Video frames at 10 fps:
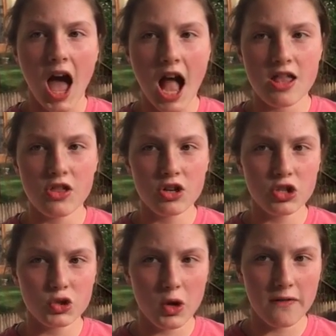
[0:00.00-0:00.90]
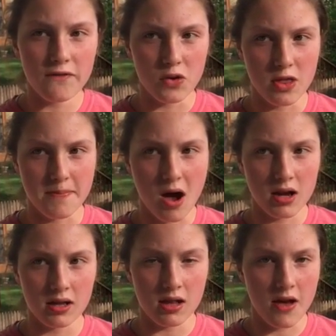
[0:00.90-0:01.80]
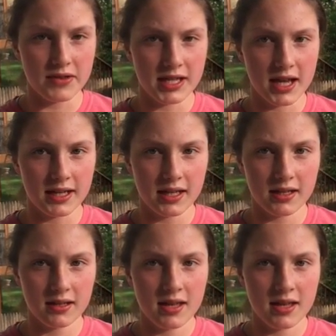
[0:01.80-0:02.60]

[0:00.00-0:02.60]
Another enjoyed food the Baka love is honey.